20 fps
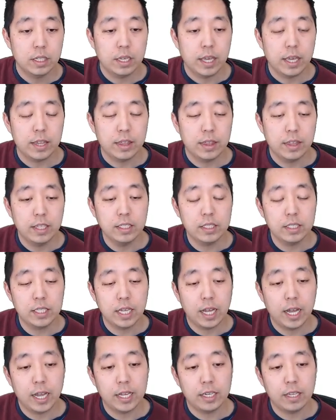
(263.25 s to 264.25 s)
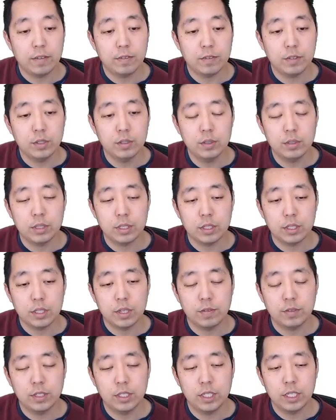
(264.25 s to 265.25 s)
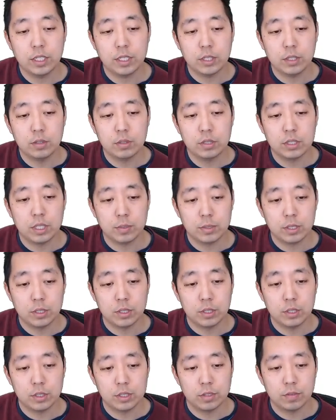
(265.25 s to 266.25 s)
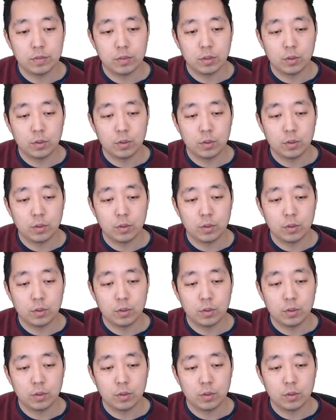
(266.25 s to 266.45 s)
and this side, if you do the if you did a u substitution for